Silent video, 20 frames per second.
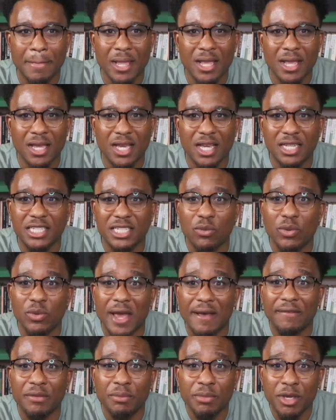is that we have to
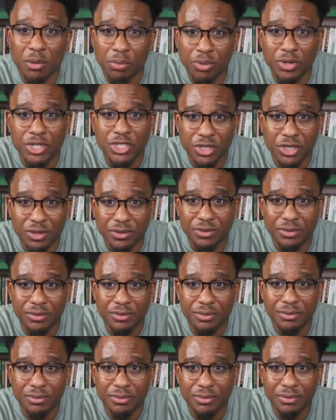be appreciative.
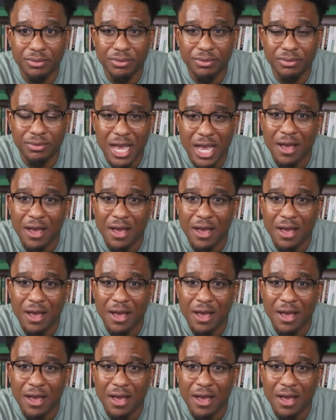Yeah.